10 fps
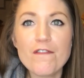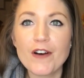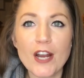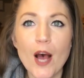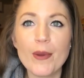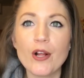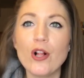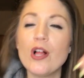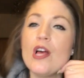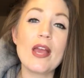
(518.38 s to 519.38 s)

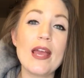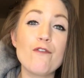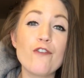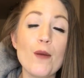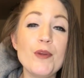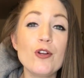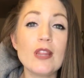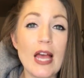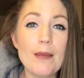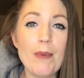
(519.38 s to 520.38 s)
phenomenal. Okay, from your
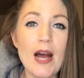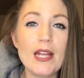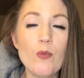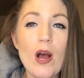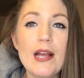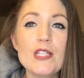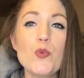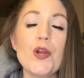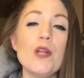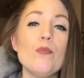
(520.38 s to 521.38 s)
light-bodied wines,
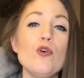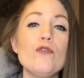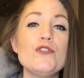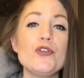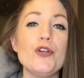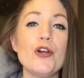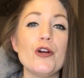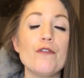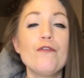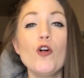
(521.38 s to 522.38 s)
we're gonna move to
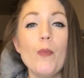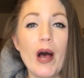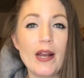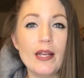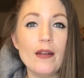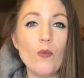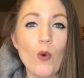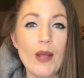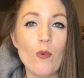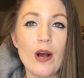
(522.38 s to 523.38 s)
your full-bodied
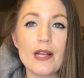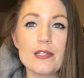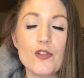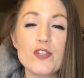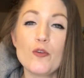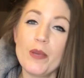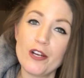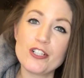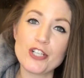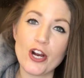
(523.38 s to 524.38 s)
white wine. So this would be
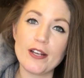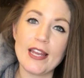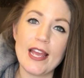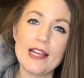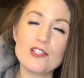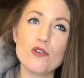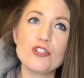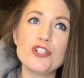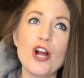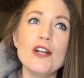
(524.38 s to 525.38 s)
your Chardonnay. So
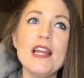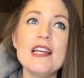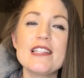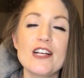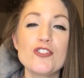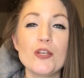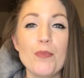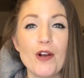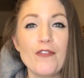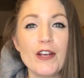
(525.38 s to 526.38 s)
Chardonnay is actually
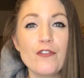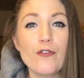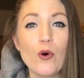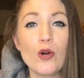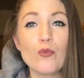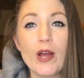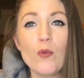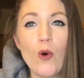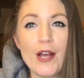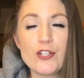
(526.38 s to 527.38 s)
perfect for
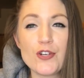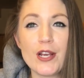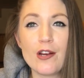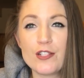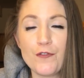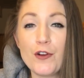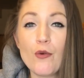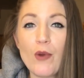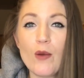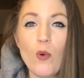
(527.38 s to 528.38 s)
red wine drinkers. If you're
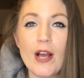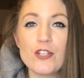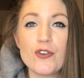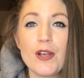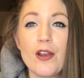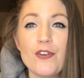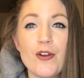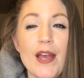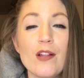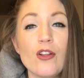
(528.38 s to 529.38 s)
a red wine drinker and
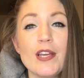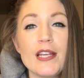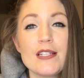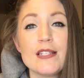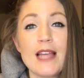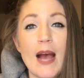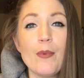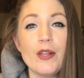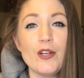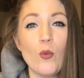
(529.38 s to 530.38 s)
you're kind of looking to
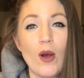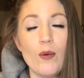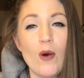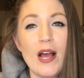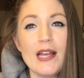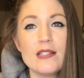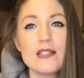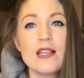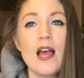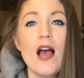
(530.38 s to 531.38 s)
dabble into white
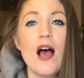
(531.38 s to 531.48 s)
wines,